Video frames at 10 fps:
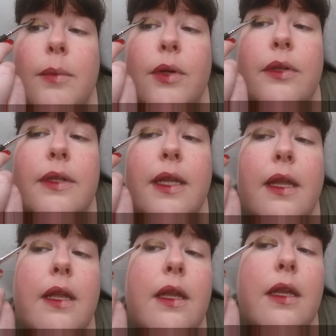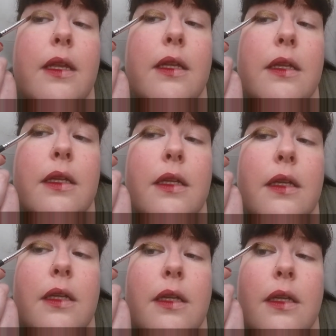birthday,
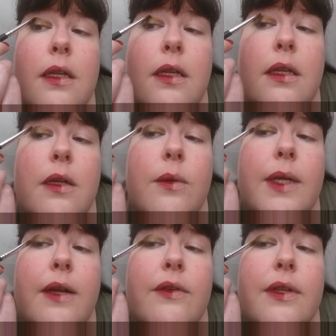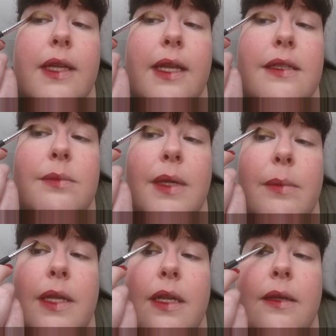you know, whatever the case may
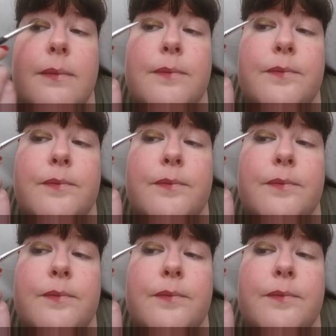be.